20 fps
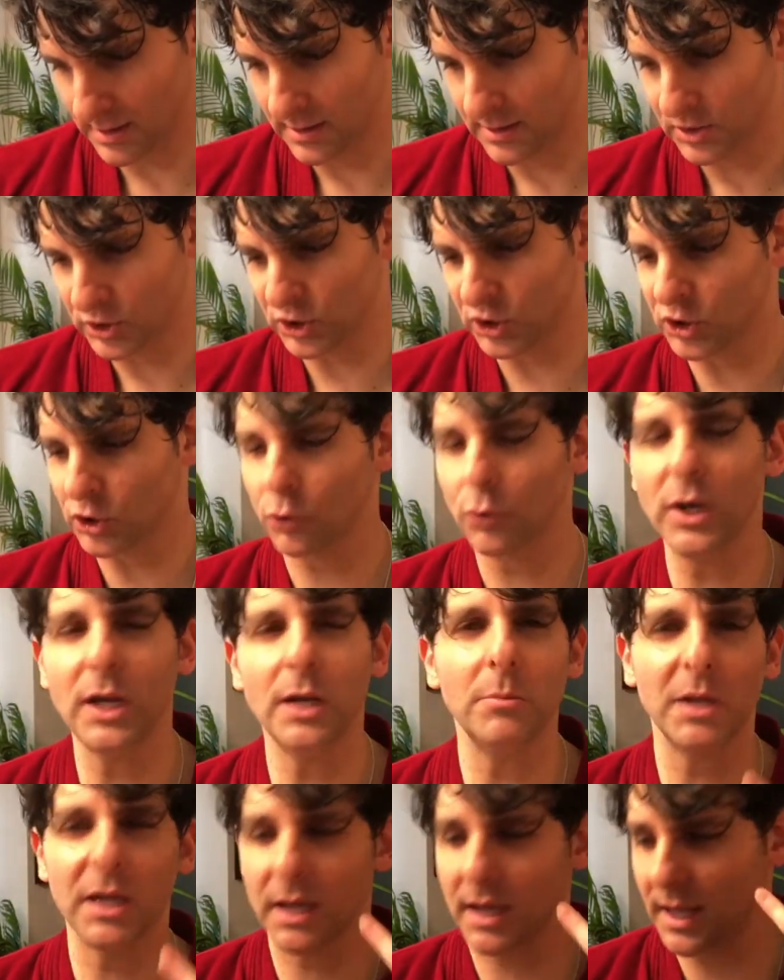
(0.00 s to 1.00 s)

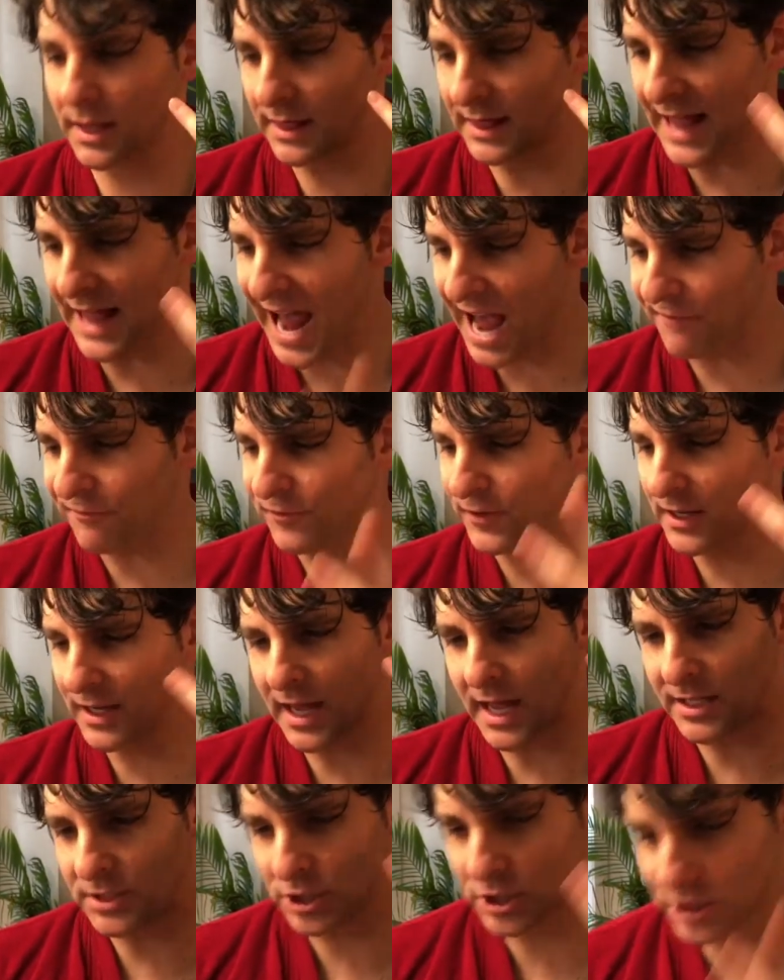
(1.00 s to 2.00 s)
screaming and laughing
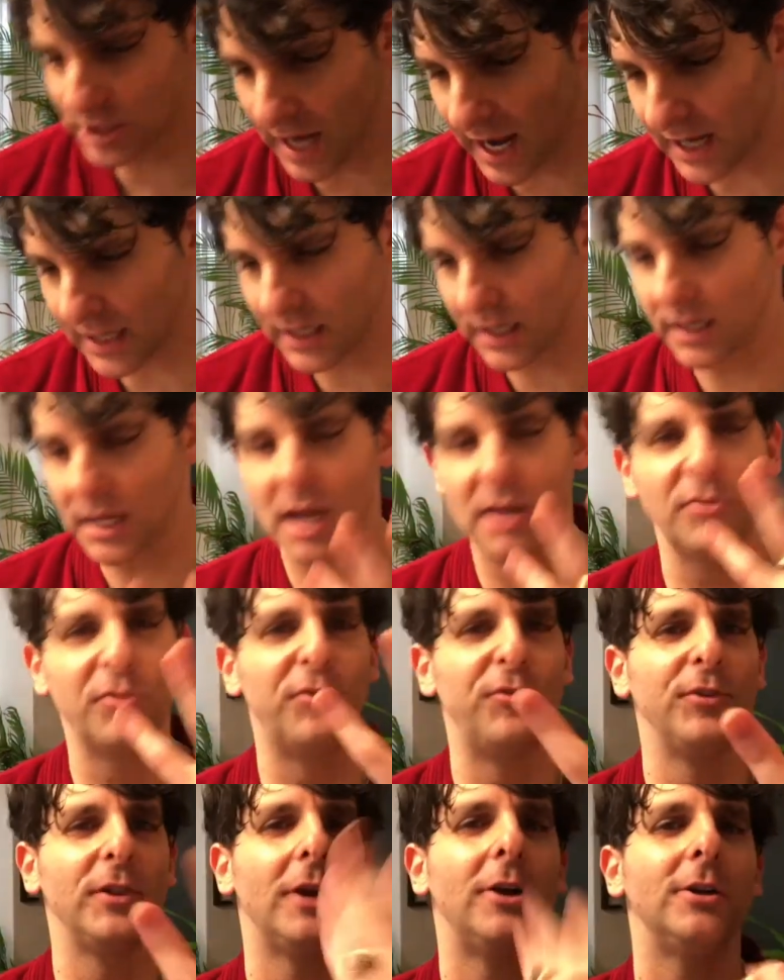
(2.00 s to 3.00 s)
and shaking and
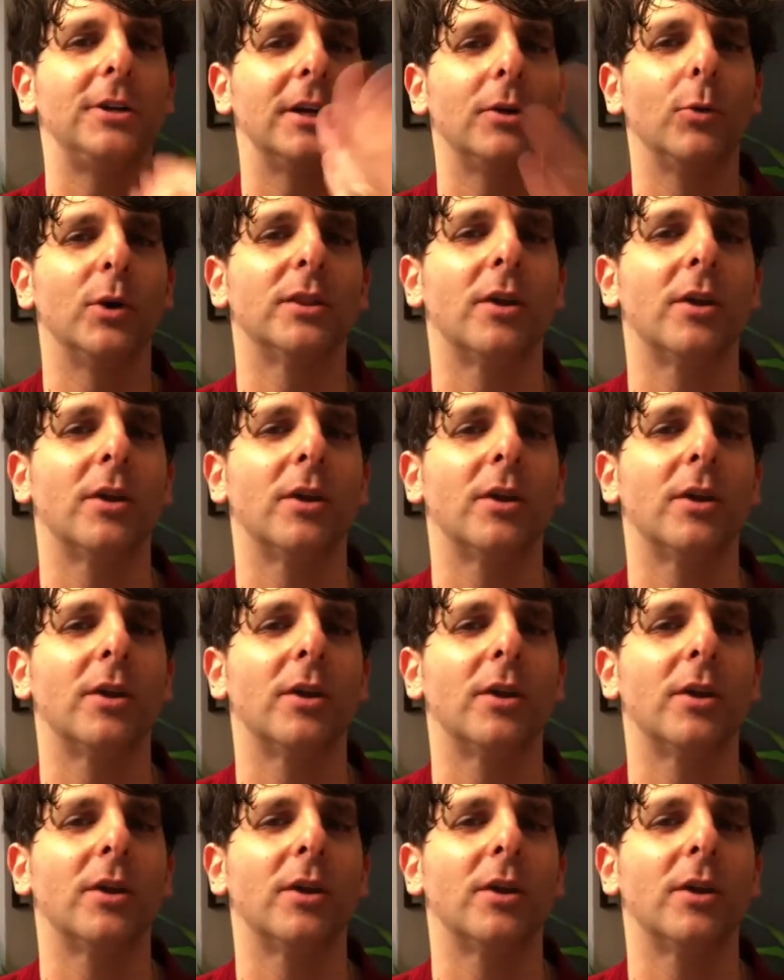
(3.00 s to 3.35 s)
flirting with